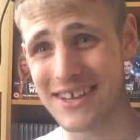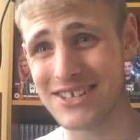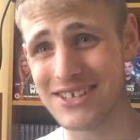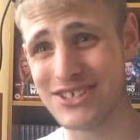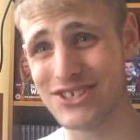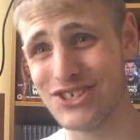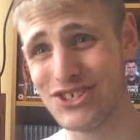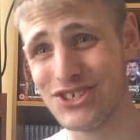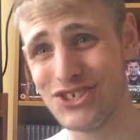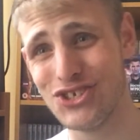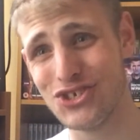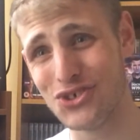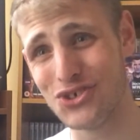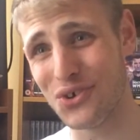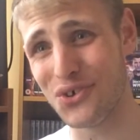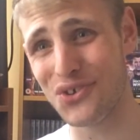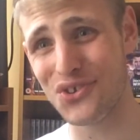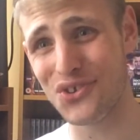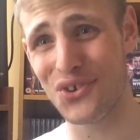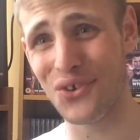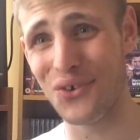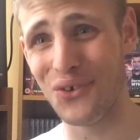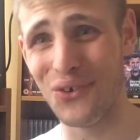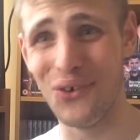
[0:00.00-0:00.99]
is
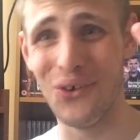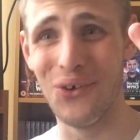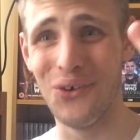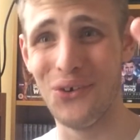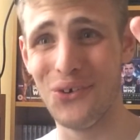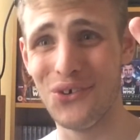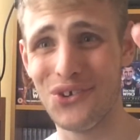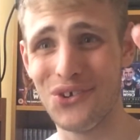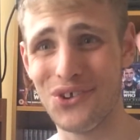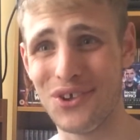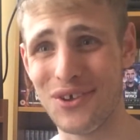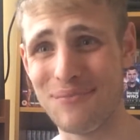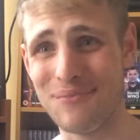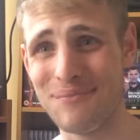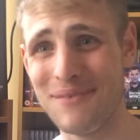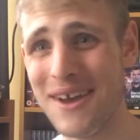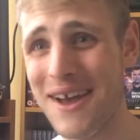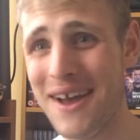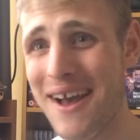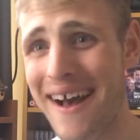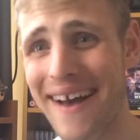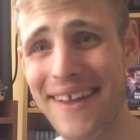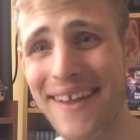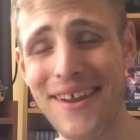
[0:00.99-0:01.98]
just awesome,
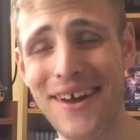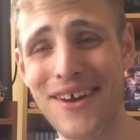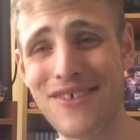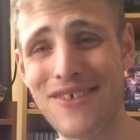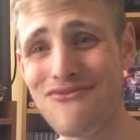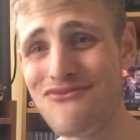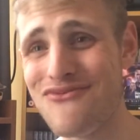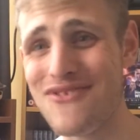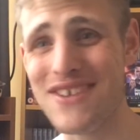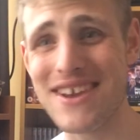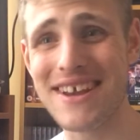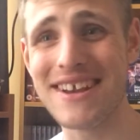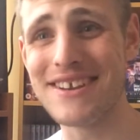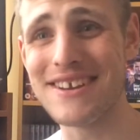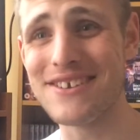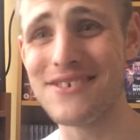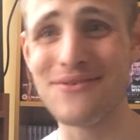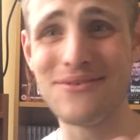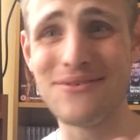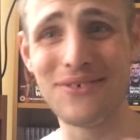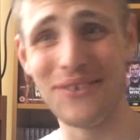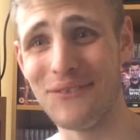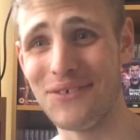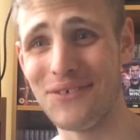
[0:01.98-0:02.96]
and I really
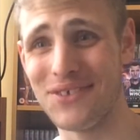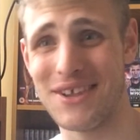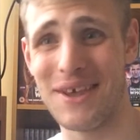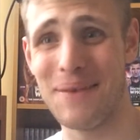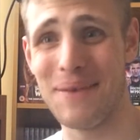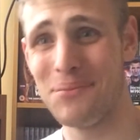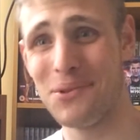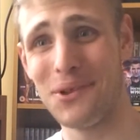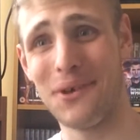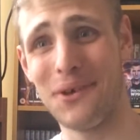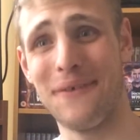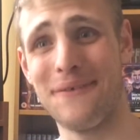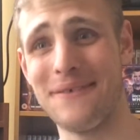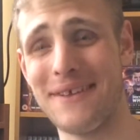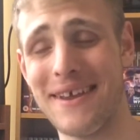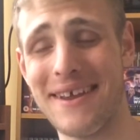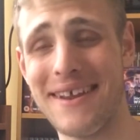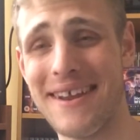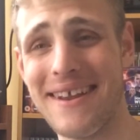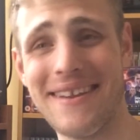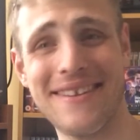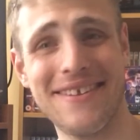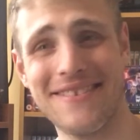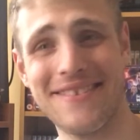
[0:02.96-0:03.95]
do love this episode.
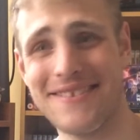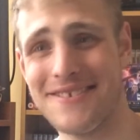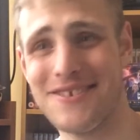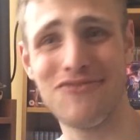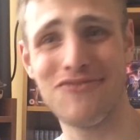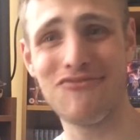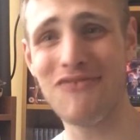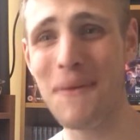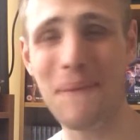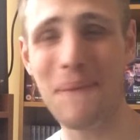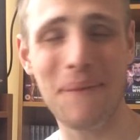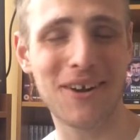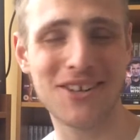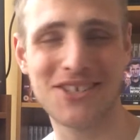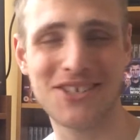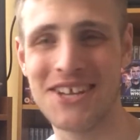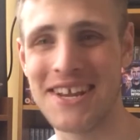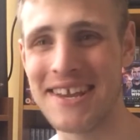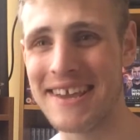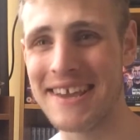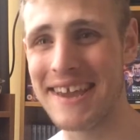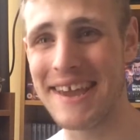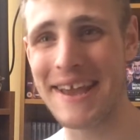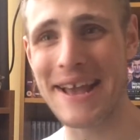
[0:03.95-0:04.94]
Just
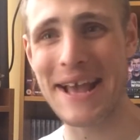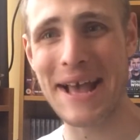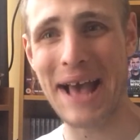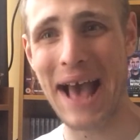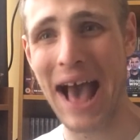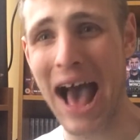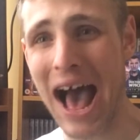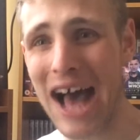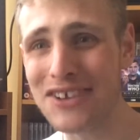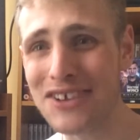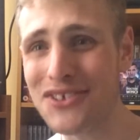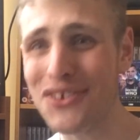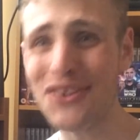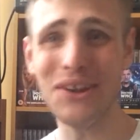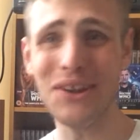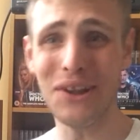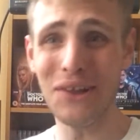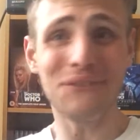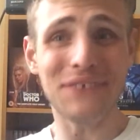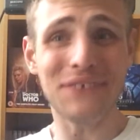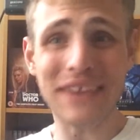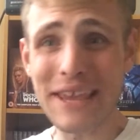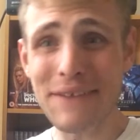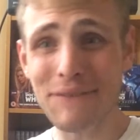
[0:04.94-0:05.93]
rewatching it, I just
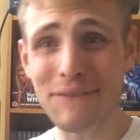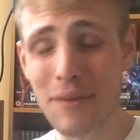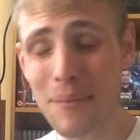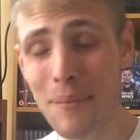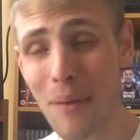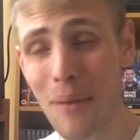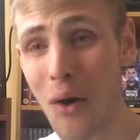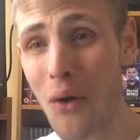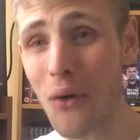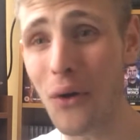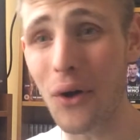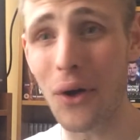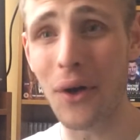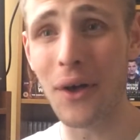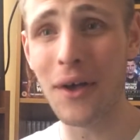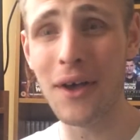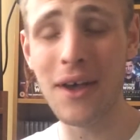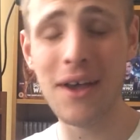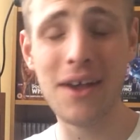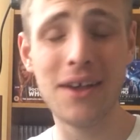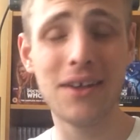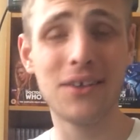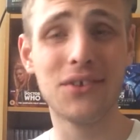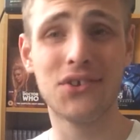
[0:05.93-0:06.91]
love it even more.
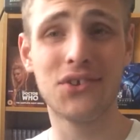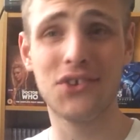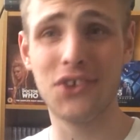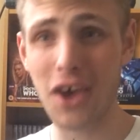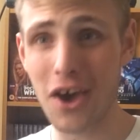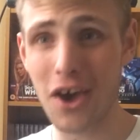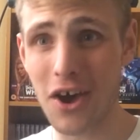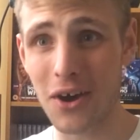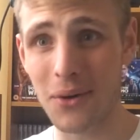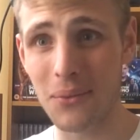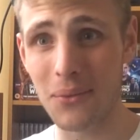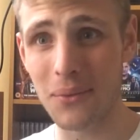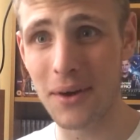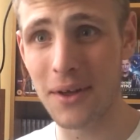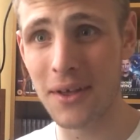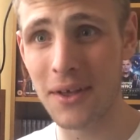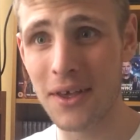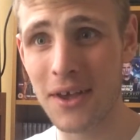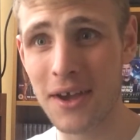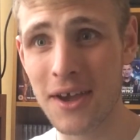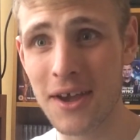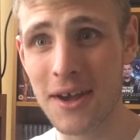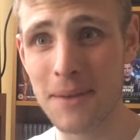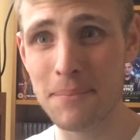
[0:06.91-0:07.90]
So,
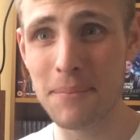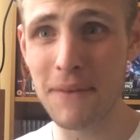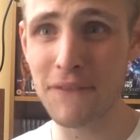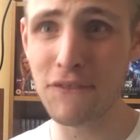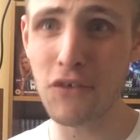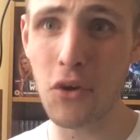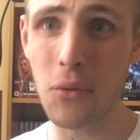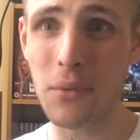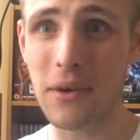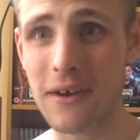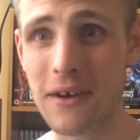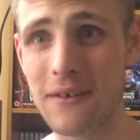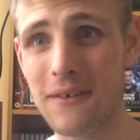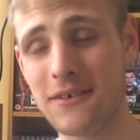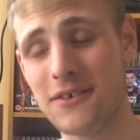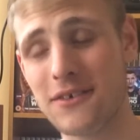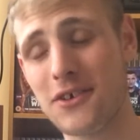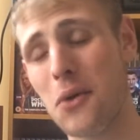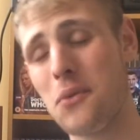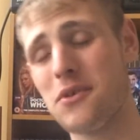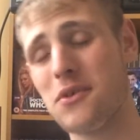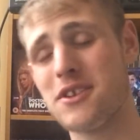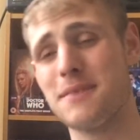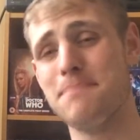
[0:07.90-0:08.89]
before we
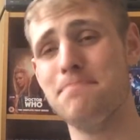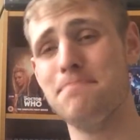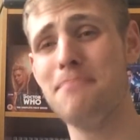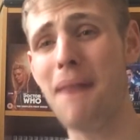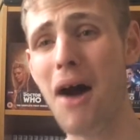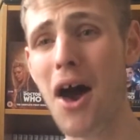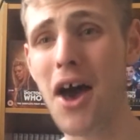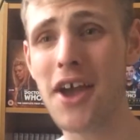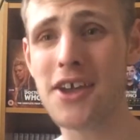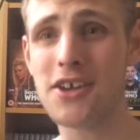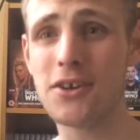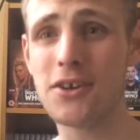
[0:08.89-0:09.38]
go on to my